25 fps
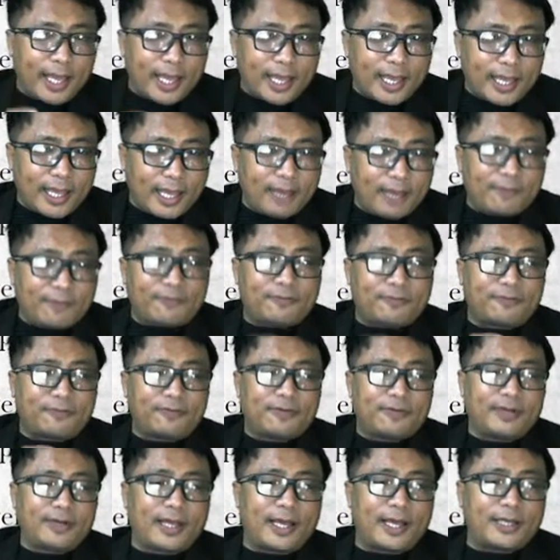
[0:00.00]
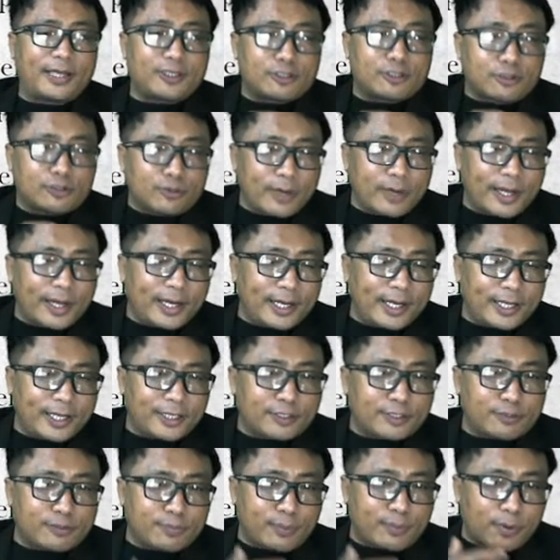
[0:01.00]
if a soil
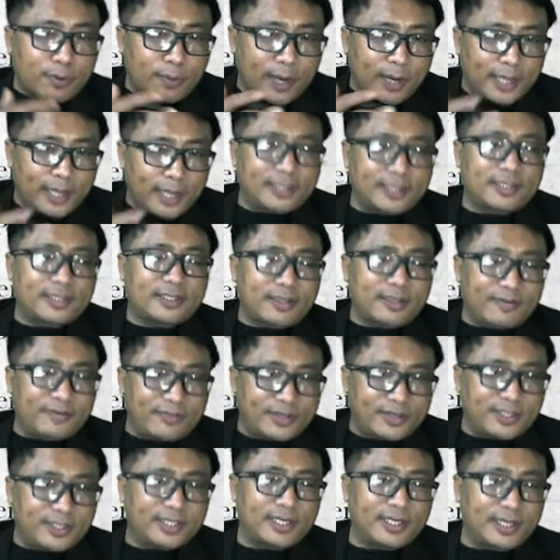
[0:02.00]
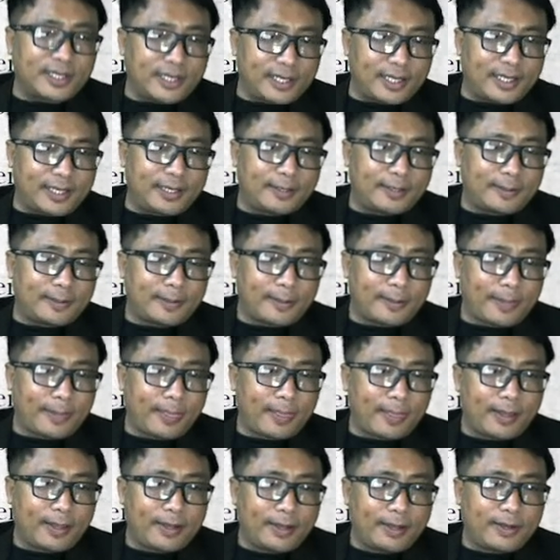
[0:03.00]
is provided sufficiently,
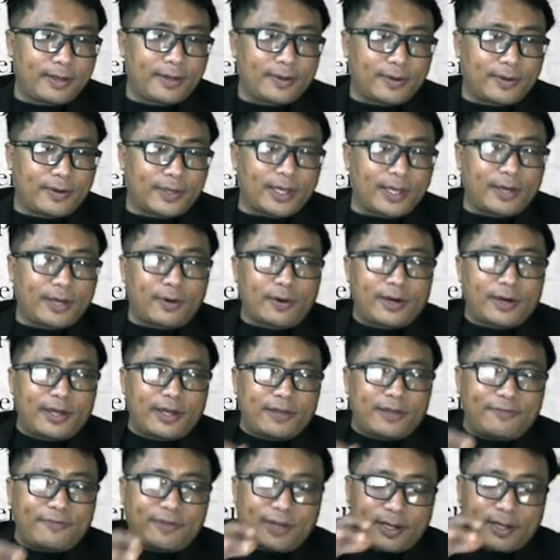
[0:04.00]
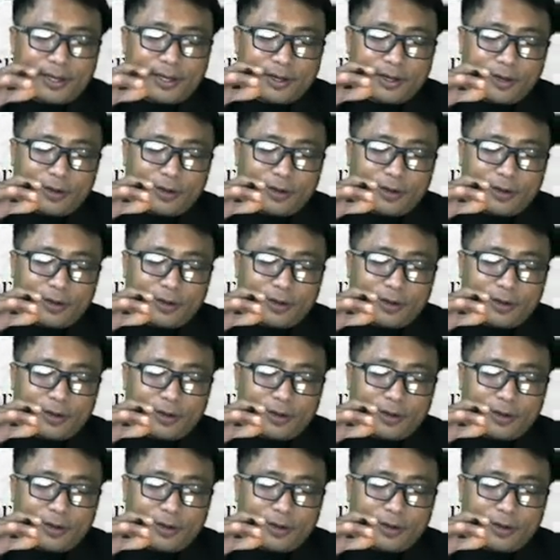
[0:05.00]
okay, or if a